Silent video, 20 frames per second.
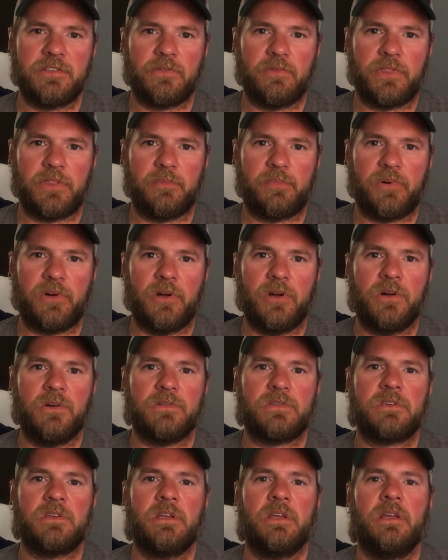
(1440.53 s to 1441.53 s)
with the
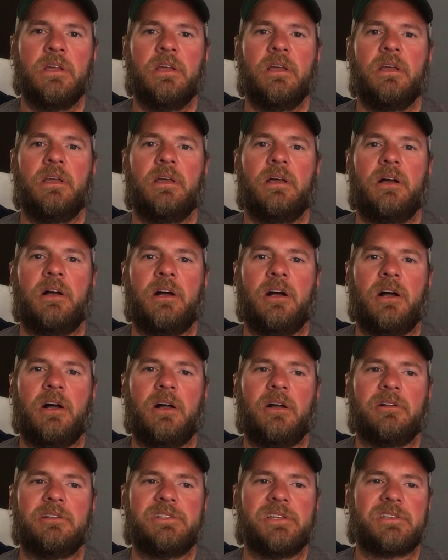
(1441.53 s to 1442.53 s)
pros,
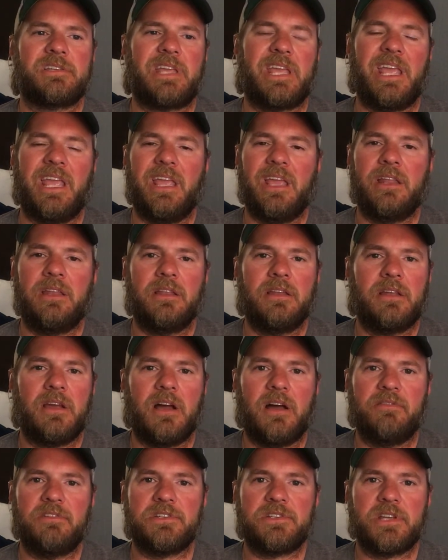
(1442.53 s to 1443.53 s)
uh, just candid
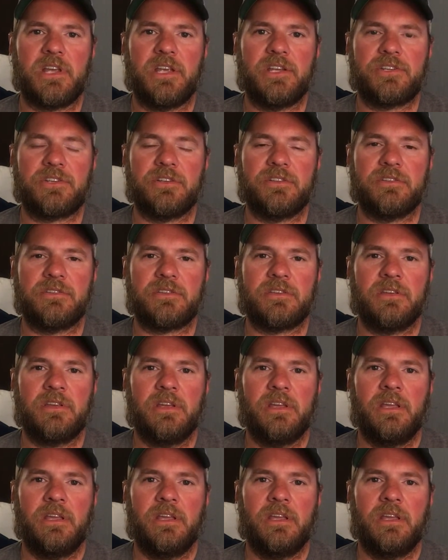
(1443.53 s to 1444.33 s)
conversations.